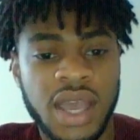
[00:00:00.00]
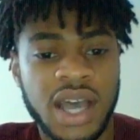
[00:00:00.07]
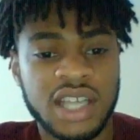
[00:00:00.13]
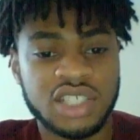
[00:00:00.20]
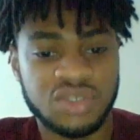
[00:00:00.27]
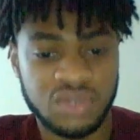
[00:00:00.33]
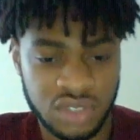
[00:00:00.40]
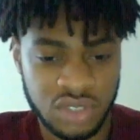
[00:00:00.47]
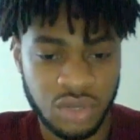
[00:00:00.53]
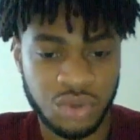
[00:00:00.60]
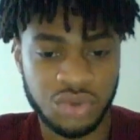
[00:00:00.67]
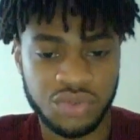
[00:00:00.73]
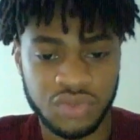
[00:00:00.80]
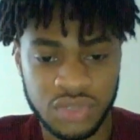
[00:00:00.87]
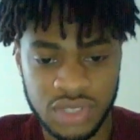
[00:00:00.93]
as a
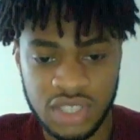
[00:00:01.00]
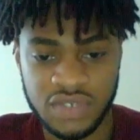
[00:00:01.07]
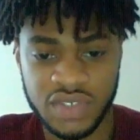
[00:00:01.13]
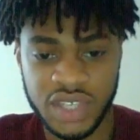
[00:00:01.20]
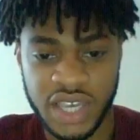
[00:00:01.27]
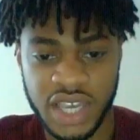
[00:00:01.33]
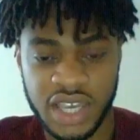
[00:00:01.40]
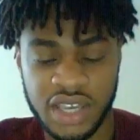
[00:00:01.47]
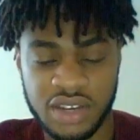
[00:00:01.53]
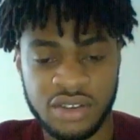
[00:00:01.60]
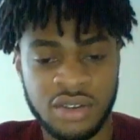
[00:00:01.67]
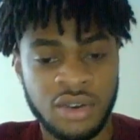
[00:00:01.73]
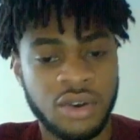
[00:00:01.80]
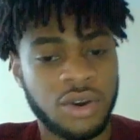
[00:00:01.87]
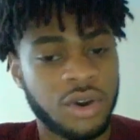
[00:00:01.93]
result of receiving aid,
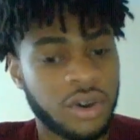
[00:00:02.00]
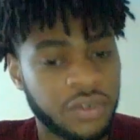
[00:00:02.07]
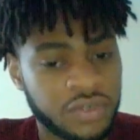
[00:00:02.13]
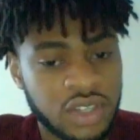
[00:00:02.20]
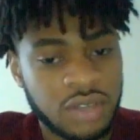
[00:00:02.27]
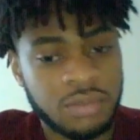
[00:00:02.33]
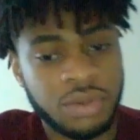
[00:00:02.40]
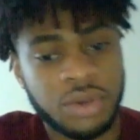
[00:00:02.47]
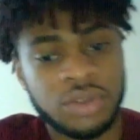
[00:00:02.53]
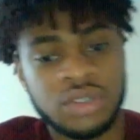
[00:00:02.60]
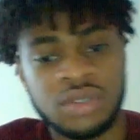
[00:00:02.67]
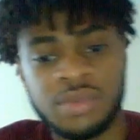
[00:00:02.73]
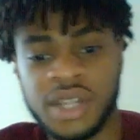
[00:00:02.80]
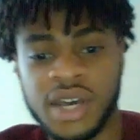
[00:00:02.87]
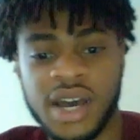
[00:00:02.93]
often
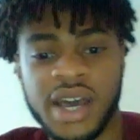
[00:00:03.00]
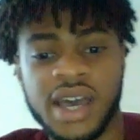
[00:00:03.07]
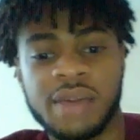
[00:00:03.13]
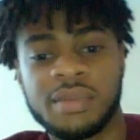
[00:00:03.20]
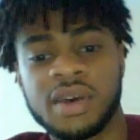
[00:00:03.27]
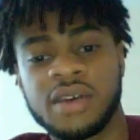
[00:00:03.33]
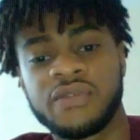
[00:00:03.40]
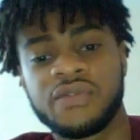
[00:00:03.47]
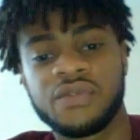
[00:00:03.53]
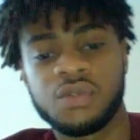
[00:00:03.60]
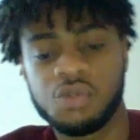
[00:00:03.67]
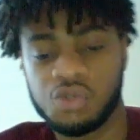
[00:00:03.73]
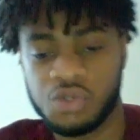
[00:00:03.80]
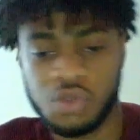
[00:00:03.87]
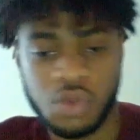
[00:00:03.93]
imposed by the IMF
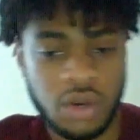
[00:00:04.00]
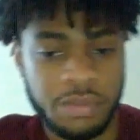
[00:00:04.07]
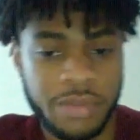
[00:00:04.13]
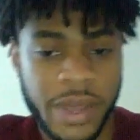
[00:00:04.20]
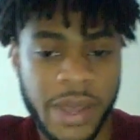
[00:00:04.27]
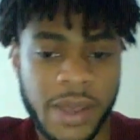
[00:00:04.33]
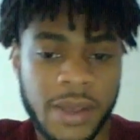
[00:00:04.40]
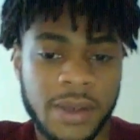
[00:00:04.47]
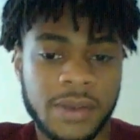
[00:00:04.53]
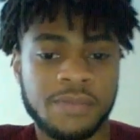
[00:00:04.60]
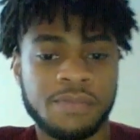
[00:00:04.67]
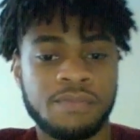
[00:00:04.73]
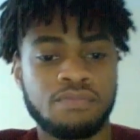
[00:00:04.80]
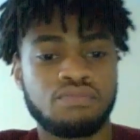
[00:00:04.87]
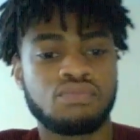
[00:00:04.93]
or the World Bank.
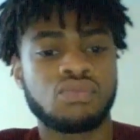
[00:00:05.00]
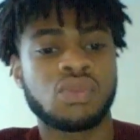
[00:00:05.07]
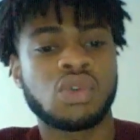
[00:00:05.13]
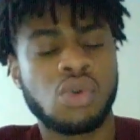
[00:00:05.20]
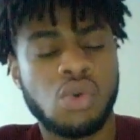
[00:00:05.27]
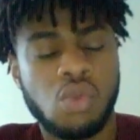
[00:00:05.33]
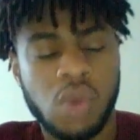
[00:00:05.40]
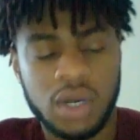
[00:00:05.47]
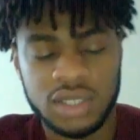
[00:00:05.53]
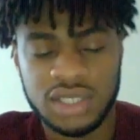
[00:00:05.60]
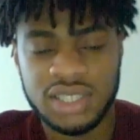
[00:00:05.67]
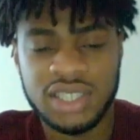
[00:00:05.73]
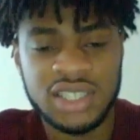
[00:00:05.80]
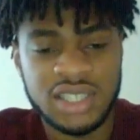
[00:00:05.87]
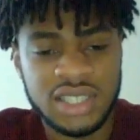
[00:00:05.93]

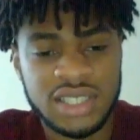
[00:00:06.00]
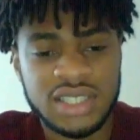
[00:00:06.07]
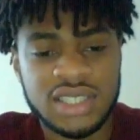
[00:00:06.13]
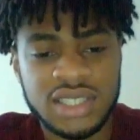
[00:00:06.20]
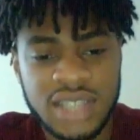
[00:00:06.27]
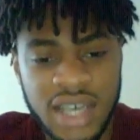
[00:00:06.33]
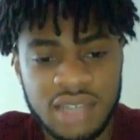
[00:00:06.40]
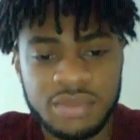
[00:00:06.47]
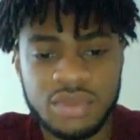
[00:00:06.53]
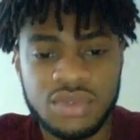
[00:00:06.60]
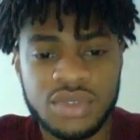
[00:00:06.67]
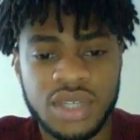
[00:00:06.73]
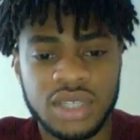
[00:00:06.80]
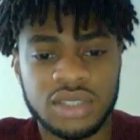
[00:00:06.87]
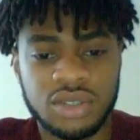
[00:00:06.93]
Whilst it is
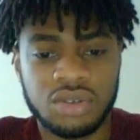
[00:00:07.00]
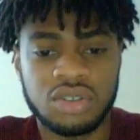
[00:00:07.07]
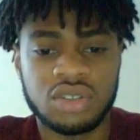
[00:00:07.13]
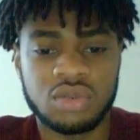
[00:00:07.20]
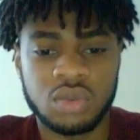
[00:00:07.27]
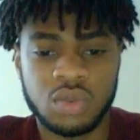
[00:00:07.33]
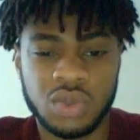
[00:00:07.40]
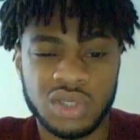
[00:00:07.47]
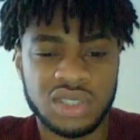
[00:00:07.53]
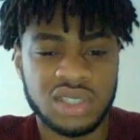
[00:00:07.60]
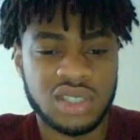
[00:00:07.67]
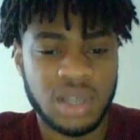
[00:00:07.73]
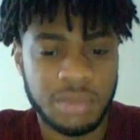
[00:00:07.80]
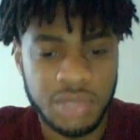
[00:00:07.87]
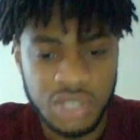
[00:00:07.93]
understandable that donors would want
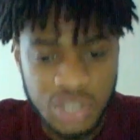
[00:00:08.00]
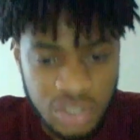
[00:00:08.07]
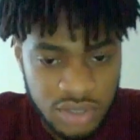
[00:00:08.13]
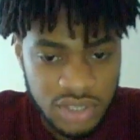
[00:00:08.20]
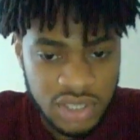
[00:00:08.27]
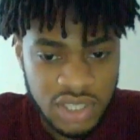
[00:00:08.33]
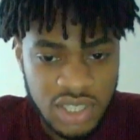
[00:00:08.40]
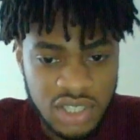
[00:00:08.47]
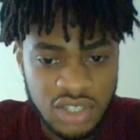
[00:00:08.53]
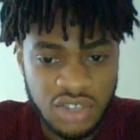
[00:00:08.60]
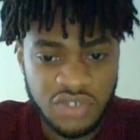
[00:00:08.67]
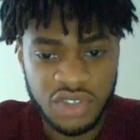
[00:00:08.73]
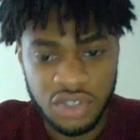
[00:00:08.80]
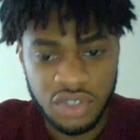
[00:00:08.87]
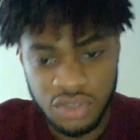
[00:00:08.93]
some assurances
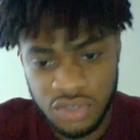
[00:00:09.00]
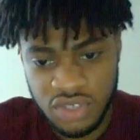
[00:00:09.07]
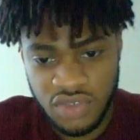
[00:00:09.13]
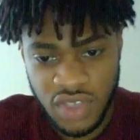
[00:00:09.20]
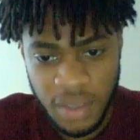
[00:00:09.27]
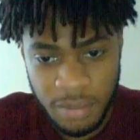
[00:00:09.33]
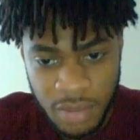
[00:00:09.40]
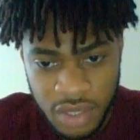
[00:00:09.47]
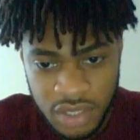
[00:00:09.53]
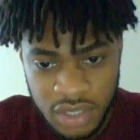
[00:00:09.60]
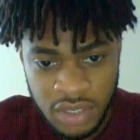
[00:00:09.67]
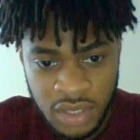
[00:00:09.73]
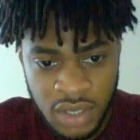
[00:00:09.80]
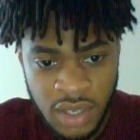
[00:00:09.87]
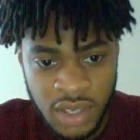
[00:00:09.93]
over the use of their
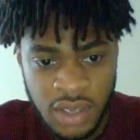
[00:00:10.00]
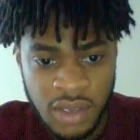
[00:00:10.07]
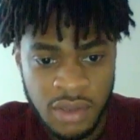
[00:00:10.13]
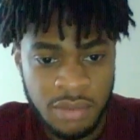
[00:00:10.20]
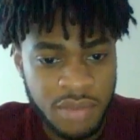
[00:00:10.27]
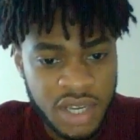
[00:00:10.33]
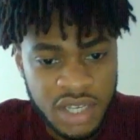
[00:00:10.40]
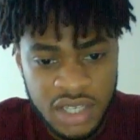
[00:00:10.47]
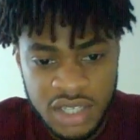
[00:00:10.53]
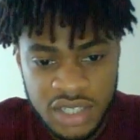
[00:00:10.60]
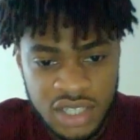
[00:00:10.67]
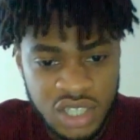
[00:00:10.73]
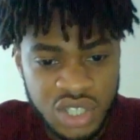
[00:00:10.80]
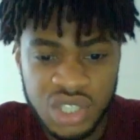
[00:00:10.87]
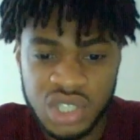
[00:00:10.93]
money, many
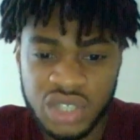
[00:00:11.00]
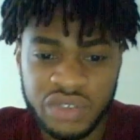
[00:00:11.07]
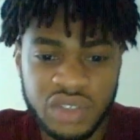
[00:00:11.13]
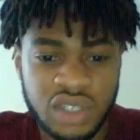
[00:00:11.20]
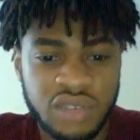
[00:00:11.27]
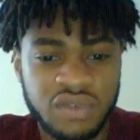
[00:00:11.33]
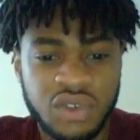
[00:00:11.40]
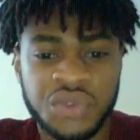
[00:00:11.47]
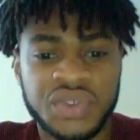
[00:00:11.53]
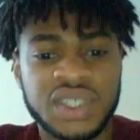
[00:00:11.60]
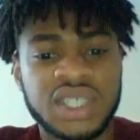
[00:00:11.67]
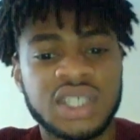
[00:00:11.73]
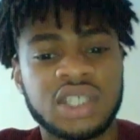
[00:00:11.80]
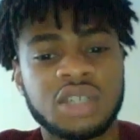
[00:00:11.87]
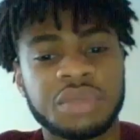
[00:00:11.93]
conditions often involve
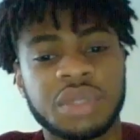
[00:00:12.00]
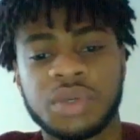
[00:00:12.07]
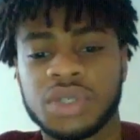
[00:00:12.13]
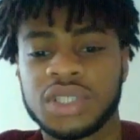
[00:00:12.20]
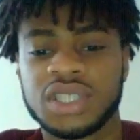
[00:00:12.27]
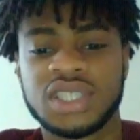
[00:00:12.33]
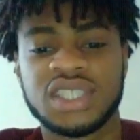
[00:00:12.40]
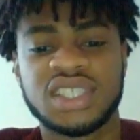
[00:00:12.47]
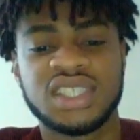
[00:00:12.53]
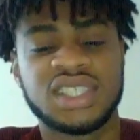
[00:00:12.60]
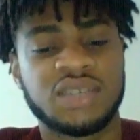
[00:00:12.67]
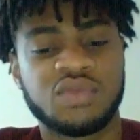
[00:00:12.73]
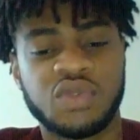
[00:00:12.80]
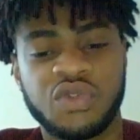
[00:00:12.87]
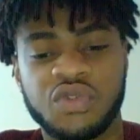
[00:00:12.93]
economic policies
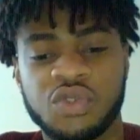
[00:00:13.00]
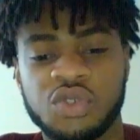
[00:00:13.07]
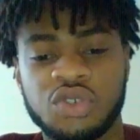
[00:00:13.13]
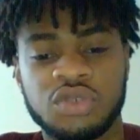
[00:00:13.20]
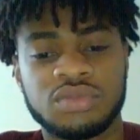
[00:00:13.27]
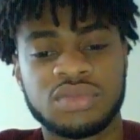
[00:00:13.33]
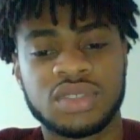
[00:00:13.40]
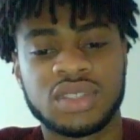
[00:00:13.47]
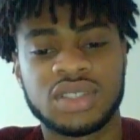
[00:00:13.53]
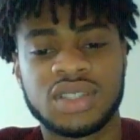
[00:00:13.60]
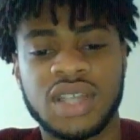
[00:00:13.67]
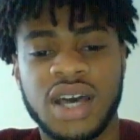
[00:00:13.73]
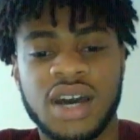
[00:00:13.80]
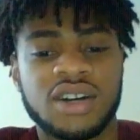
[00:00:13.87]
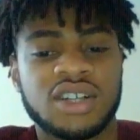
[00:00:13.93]
and reforms
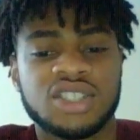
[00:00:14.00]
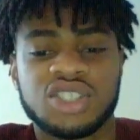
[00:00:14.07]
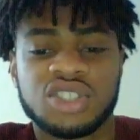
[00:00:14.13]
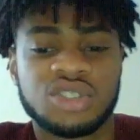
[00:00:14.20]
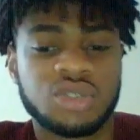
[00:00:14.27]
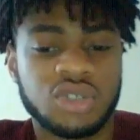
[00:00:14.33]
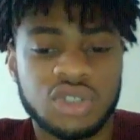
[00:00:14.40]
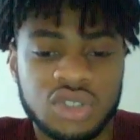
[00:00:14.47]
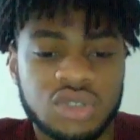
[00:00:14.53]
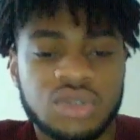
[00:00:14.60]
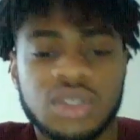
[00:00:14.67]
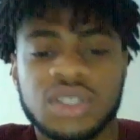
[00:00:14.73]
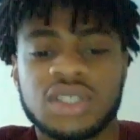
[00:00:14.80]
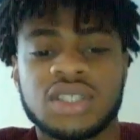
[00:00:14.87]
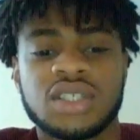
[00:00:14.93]
that are just not
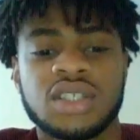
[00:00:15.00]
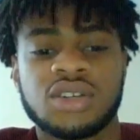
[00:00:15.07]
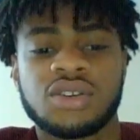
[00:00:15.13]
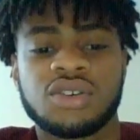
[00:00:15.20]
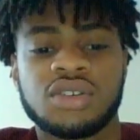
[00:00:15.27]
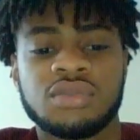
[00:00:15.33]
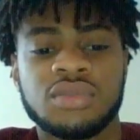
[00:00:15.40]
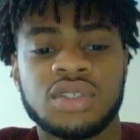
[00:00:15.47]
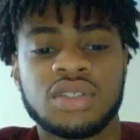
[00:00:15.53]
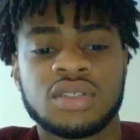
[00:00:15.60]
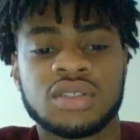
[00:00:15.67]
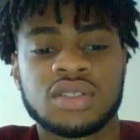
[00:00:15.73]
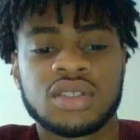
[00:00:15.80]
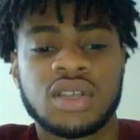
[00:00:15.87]
suited to the economy